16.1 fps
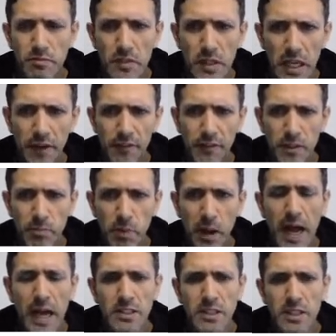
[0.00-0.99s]
If it's
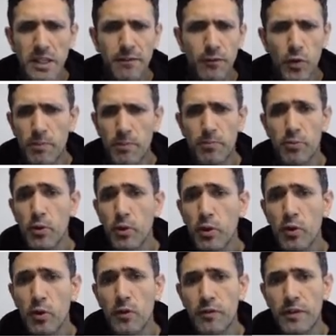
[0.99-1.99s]
positive, we
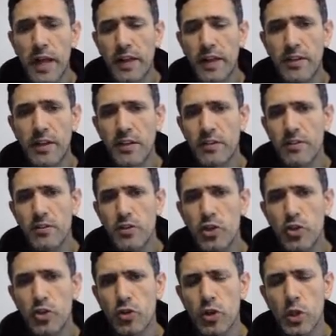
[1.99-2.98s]
prove that this is
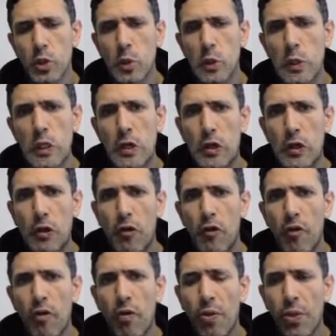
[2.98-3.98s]
true
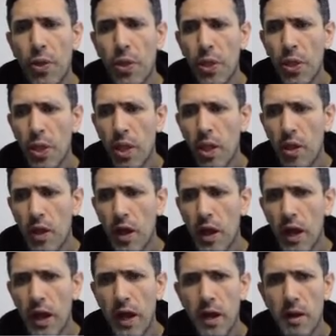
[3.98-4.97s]

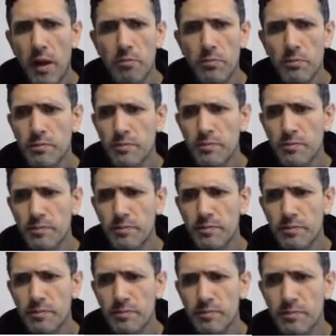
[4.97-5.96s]
right
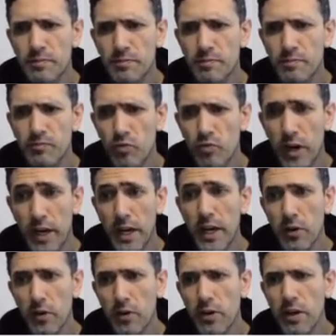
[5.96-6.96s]

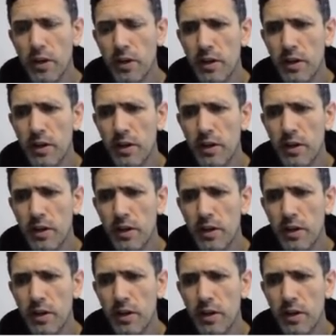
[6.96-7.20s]
here